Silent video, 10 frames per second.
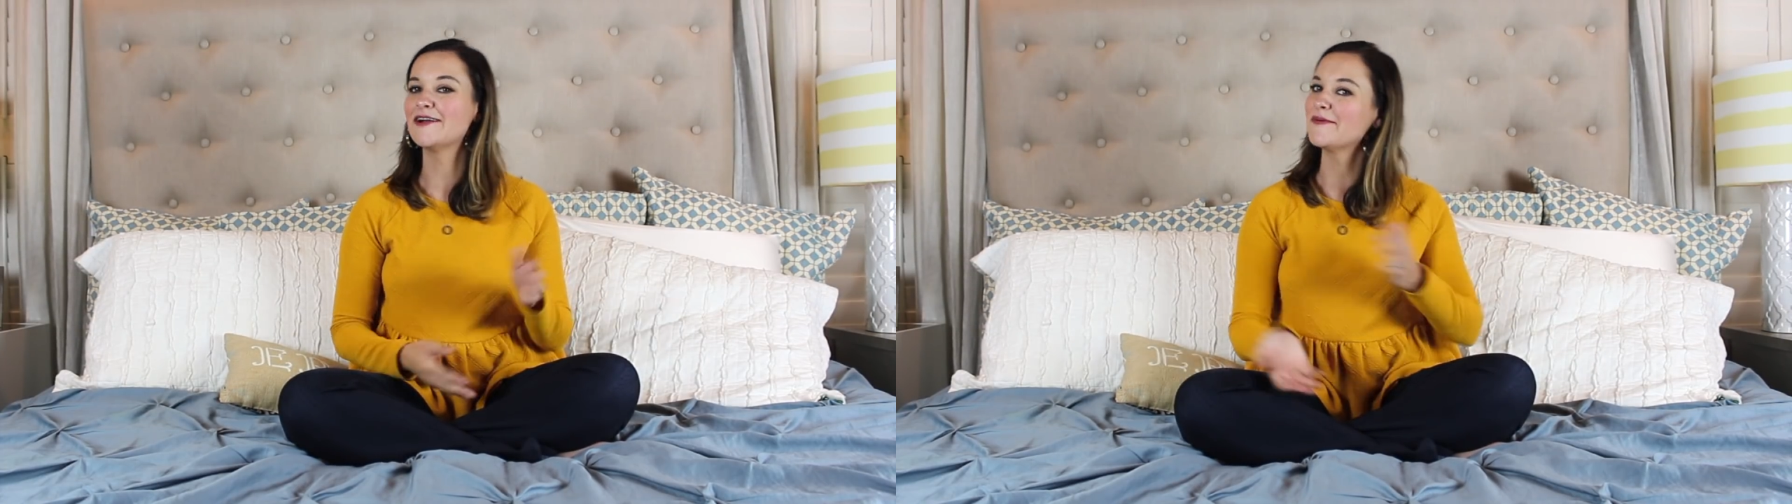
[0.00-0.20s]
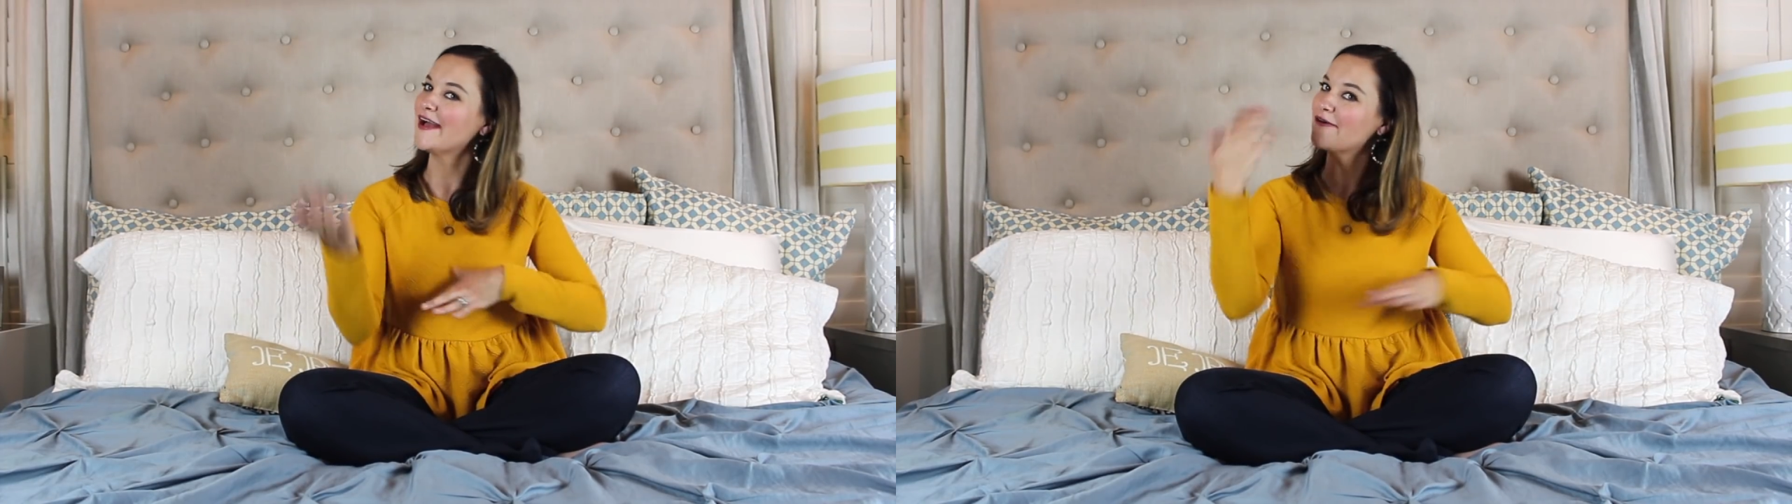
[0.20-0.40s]

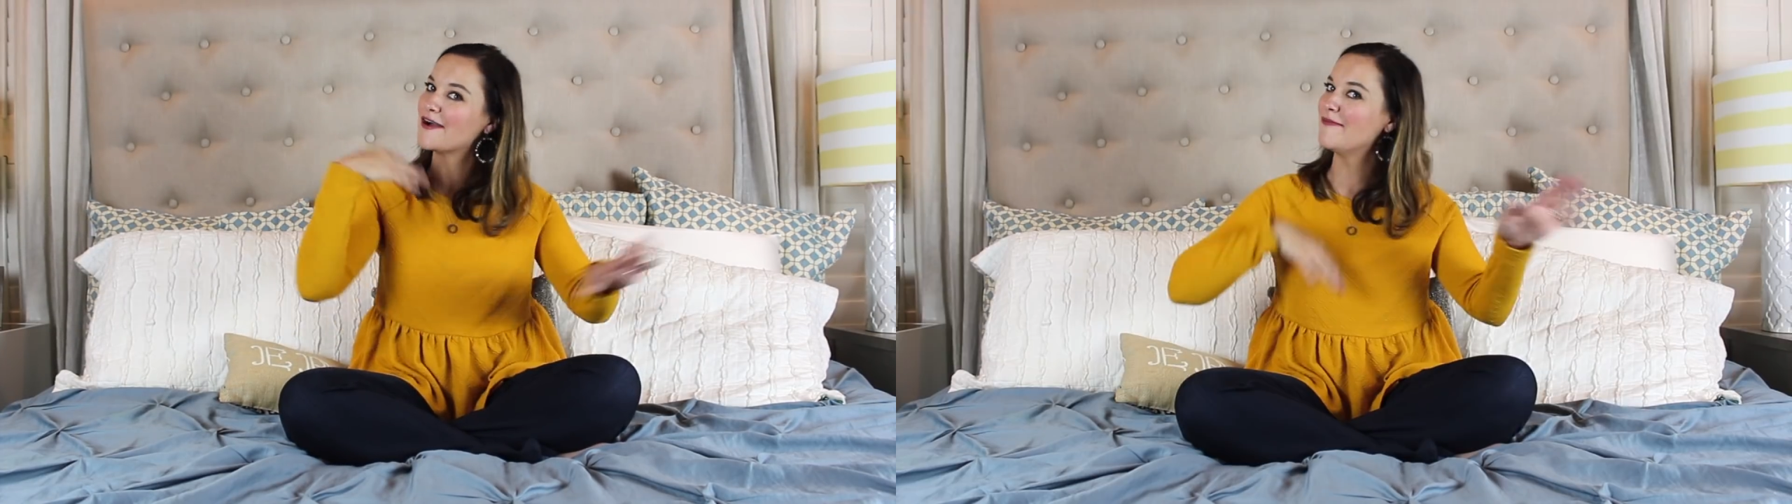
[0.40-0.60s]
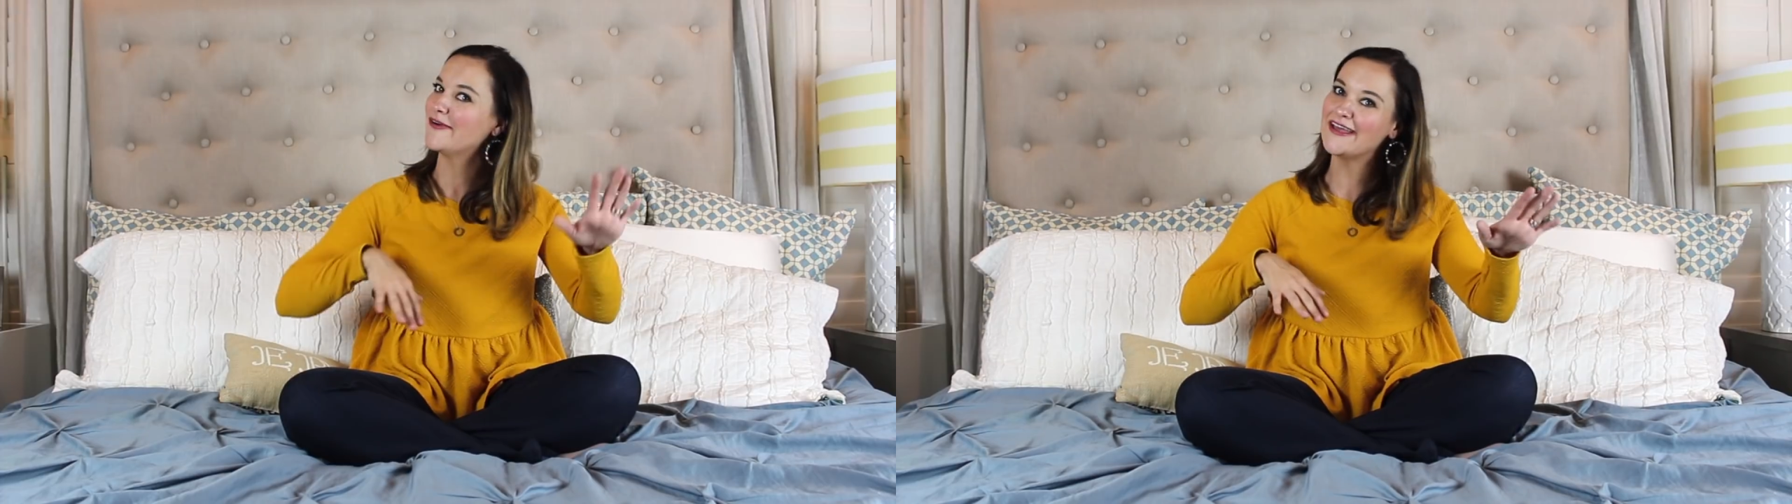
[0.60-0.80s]
here we go,
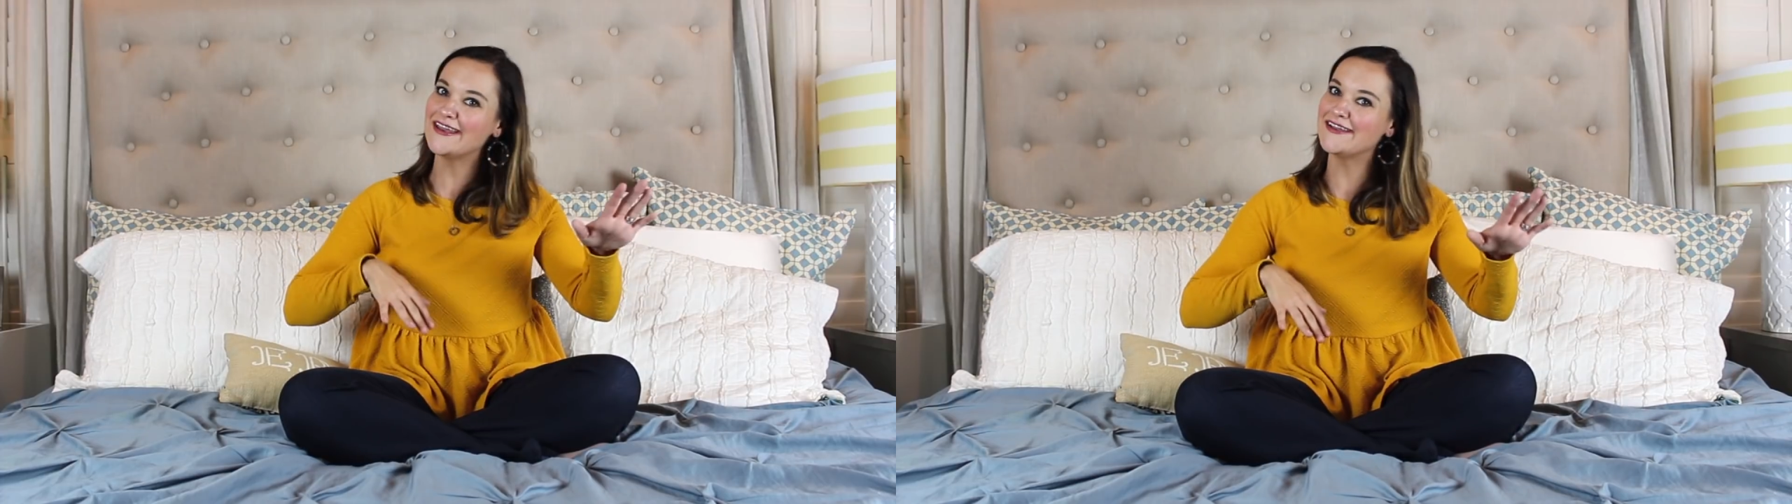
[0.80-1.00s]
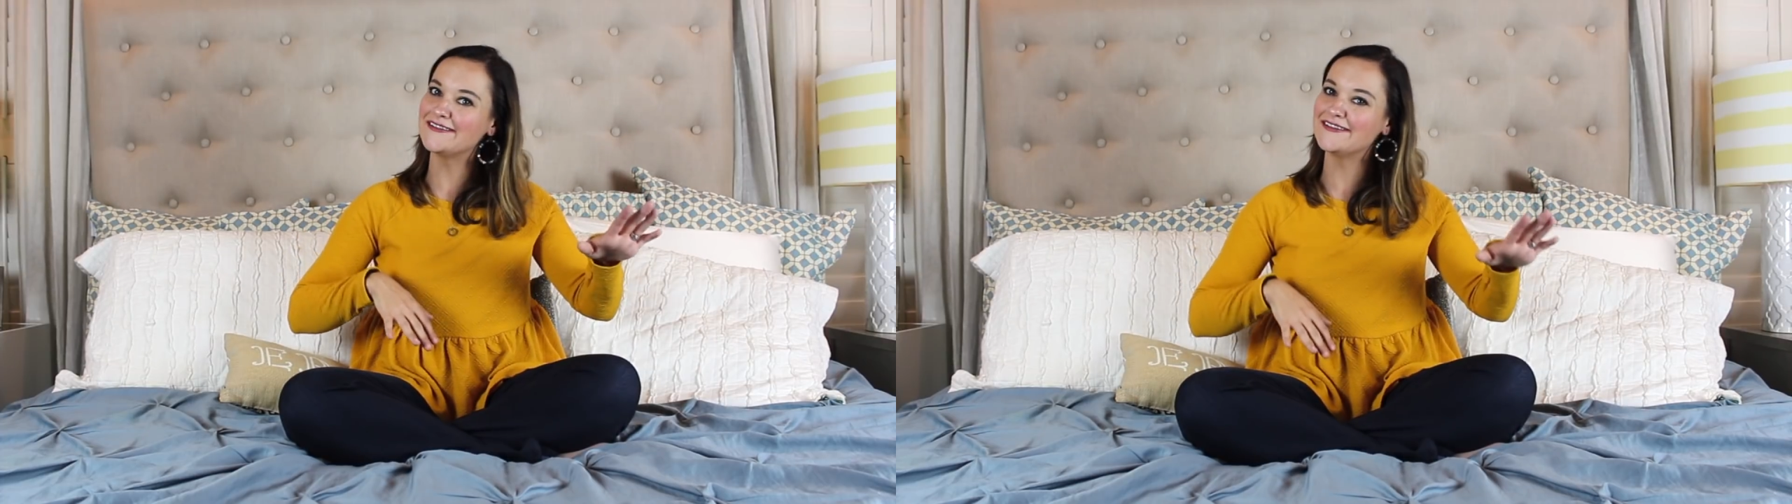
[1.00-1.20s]
come on
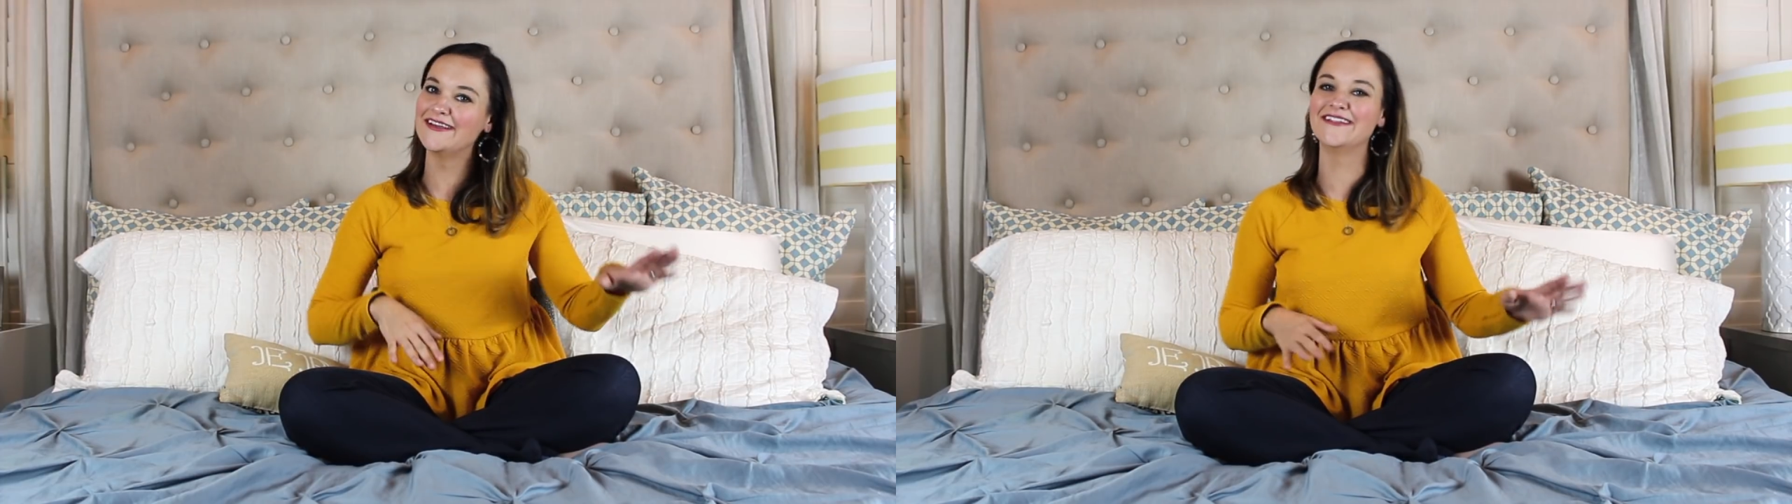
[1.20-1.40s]
in and